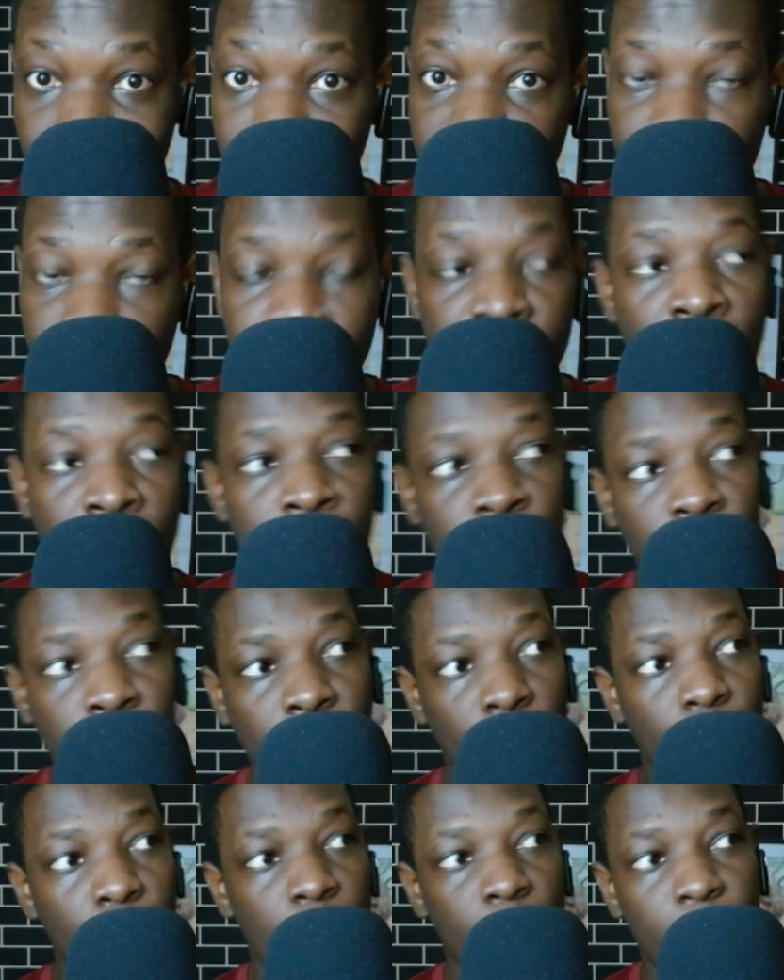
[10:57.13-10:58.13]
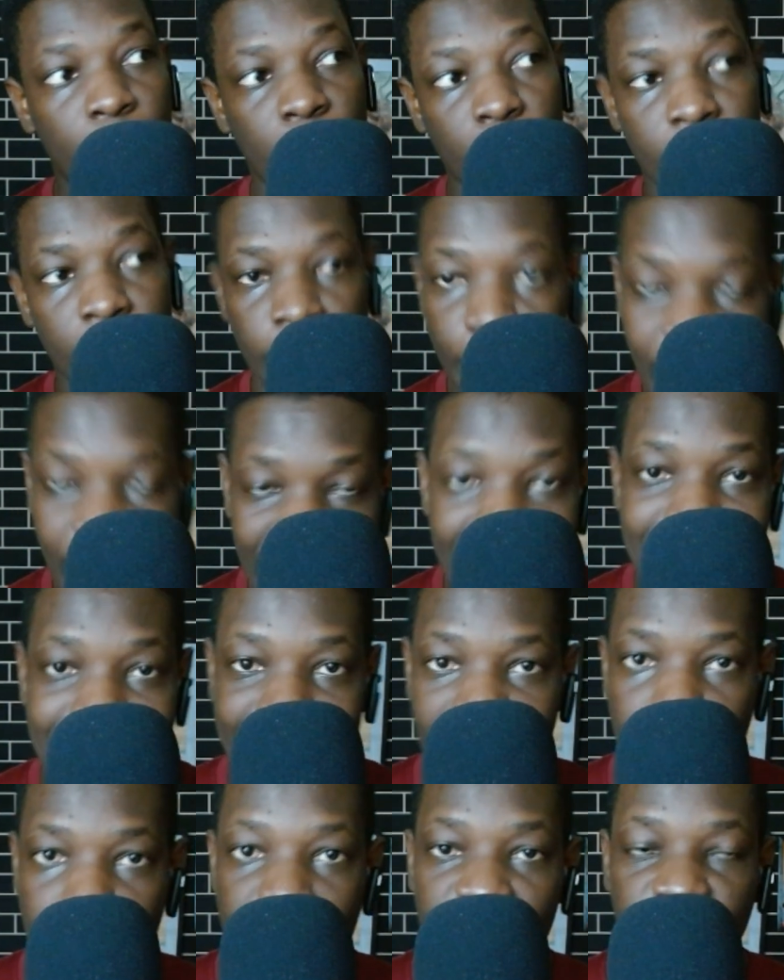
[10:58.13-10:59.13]
it? So Bayern
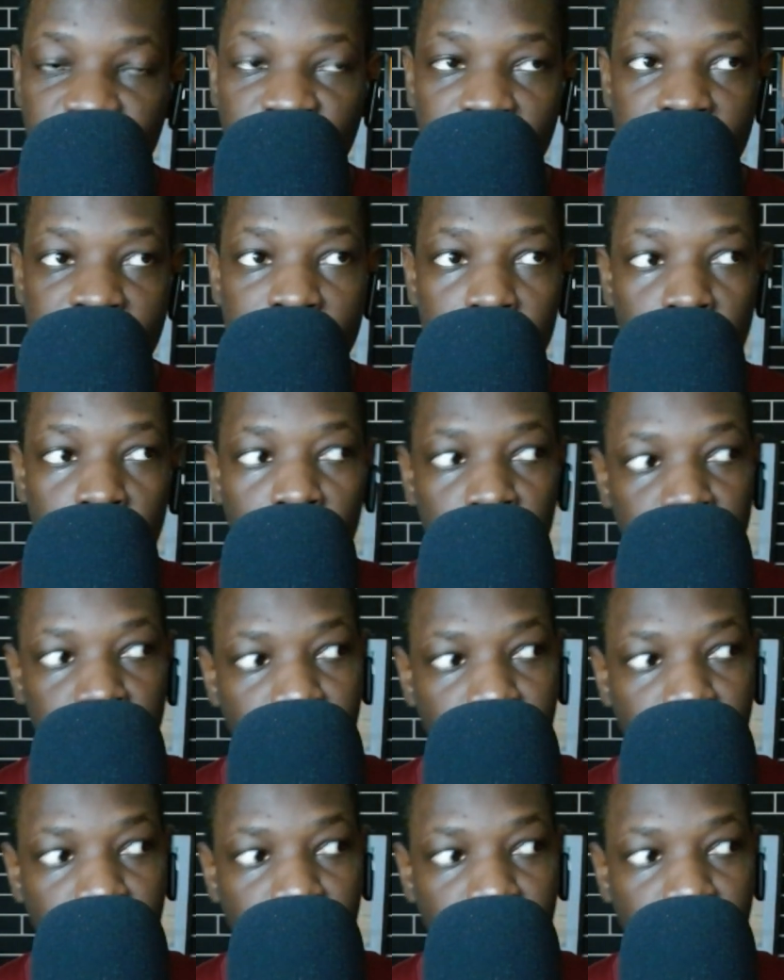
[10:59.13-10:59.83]
came in for him.